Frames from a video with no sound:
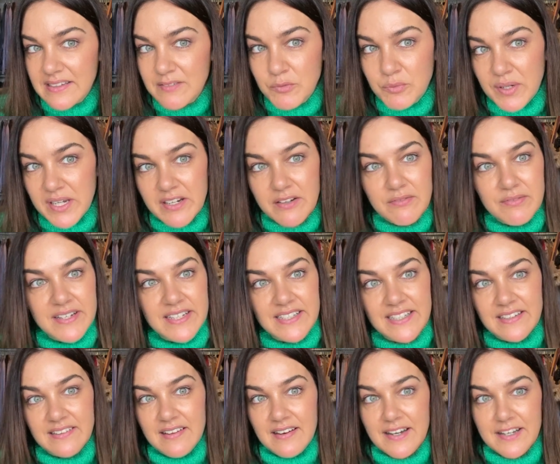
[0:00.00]
wear
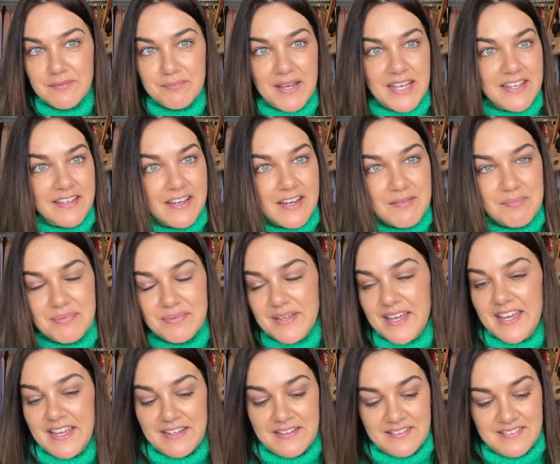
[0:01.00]
really light makeup,
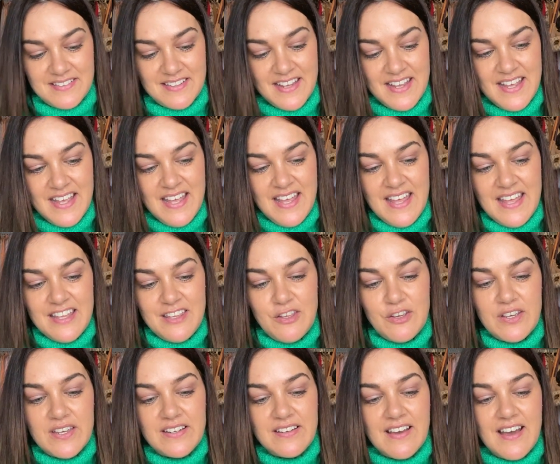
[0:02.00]
and you
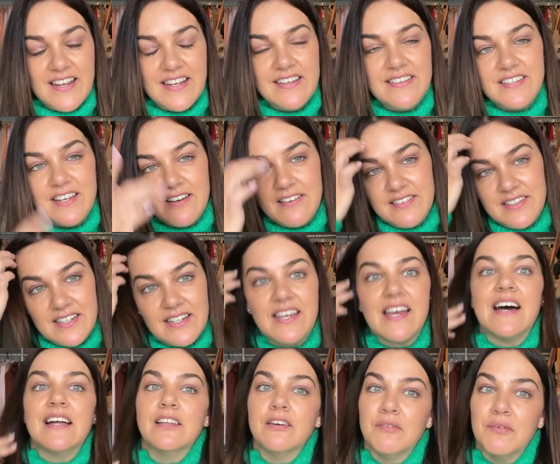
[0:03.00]
can kind of tell that a
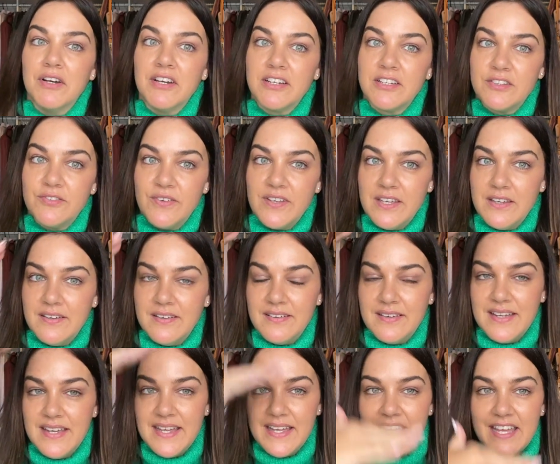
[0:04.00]
colour works for you
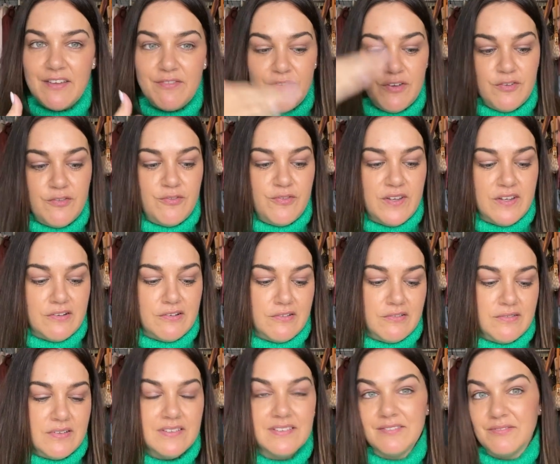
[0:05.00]
if you
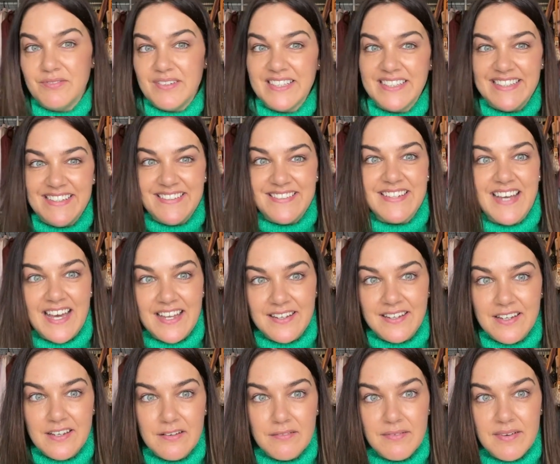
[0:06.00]
feel really
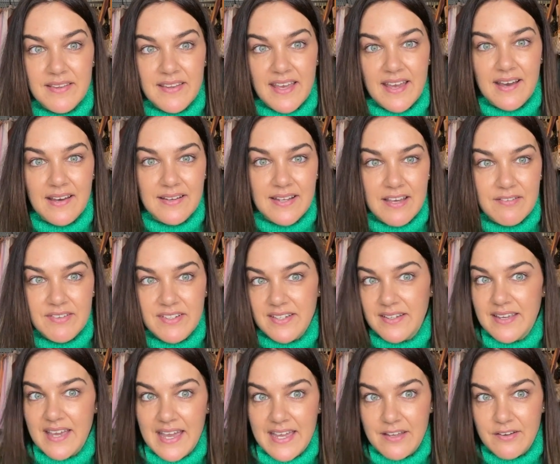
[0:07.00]
done without having to
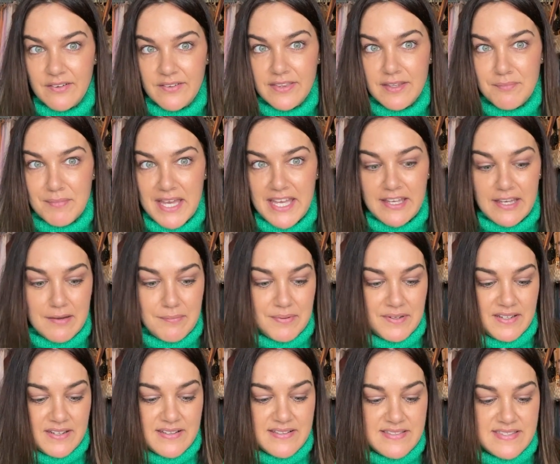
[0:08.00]
cake on the makeup
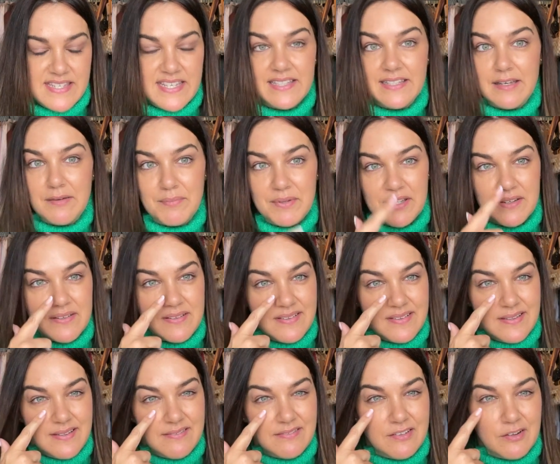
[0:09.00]
and concealer,
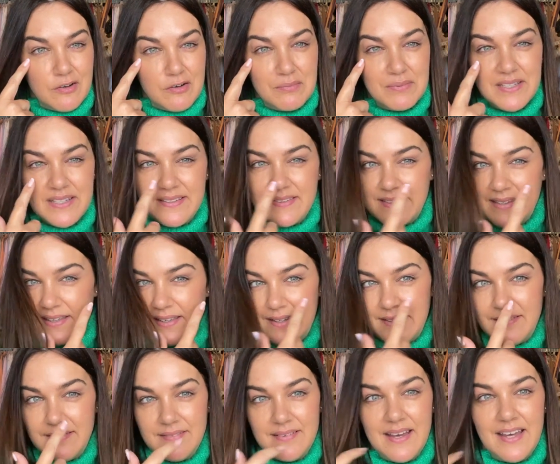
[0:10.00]
because you'll normally
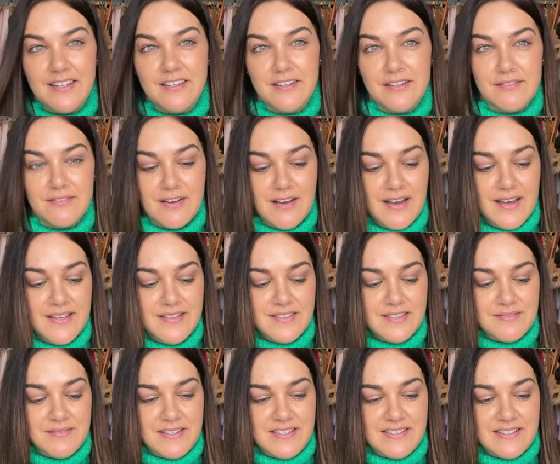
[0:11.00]
see under your
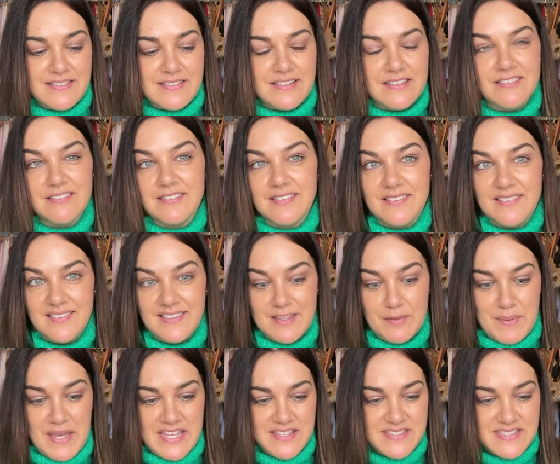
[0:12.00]
eyes, it doesn't look the
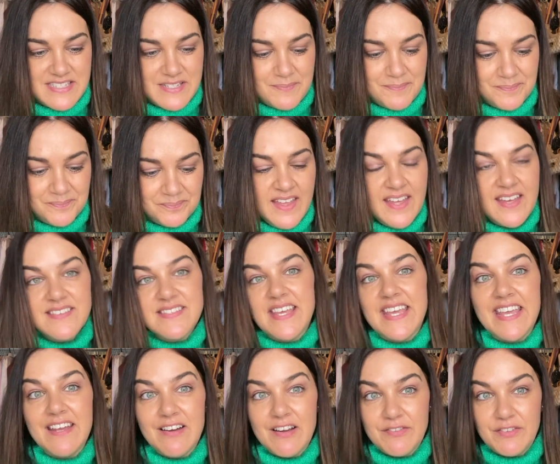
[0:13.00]
best. So
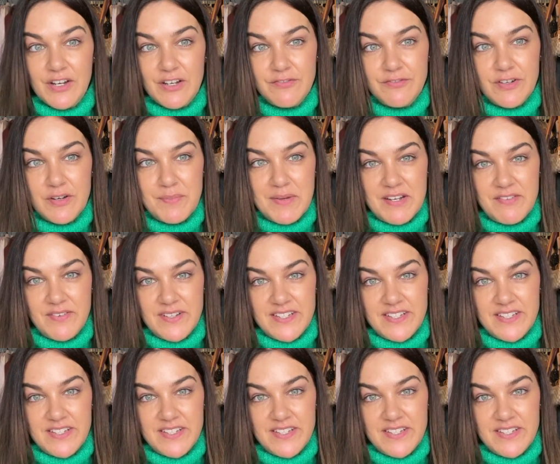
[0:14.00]
here I've gone for a bit of